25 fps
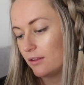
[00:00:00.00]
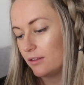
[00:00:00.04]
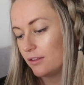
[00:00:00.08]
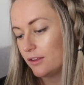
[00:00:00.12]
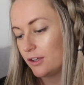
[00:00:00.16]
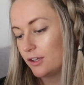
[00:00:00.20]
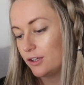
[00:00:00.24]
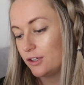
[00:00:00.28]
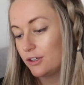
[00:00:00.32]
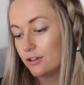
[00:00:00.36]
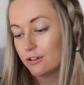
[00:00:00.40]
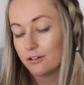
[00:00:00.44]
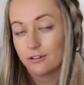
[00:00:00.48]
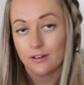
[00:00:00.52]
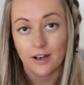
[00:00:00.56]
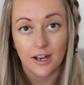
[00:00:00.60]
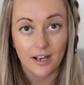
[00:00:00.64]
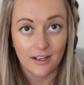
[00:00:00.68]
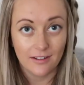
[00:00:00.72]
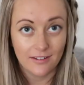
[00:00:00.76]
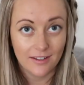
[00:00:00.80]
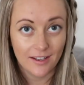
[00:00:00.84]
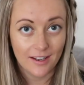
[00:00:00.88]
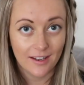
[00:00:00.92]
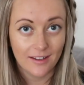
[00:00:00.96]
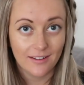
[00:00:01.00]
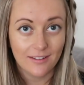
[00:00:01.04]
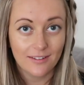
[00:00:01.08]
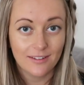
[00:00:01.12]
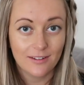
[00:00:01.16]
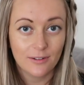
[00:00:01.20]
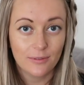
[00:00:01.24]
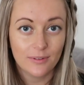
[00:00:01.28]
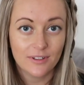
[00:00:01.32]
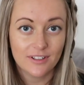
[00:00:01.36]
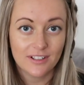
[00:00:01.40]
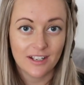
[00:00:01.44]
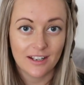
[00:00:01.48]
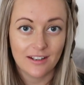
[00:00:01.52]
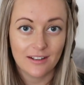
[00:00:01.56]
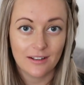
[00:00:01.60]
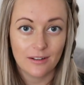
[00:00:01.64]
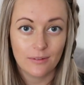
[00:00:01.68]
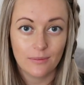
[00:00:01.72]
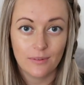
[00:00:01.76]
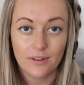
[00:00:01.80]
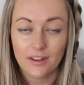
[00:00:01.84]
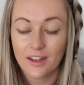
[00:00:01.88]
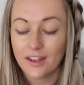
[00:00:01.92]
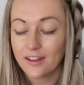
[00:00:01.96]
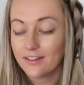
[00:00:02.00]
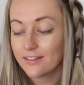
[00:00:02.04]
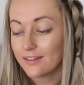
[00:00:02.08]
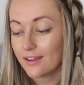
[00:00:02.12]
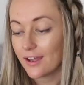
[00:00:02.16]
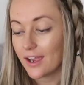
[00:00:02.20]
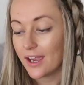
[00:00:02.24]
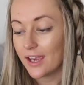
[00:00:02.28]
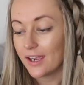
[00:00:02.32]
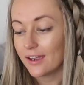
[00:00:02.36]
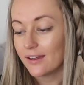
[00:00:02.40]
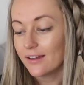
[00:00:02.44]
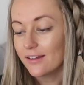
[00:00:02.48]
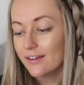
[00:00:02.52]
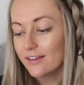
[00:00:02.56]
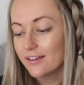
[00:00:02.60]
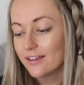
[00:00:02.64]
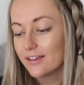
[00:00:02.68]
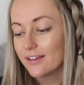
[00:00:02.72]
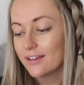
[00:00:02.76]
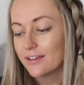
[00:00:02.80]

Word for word: the urine test, which I did with Isaiah.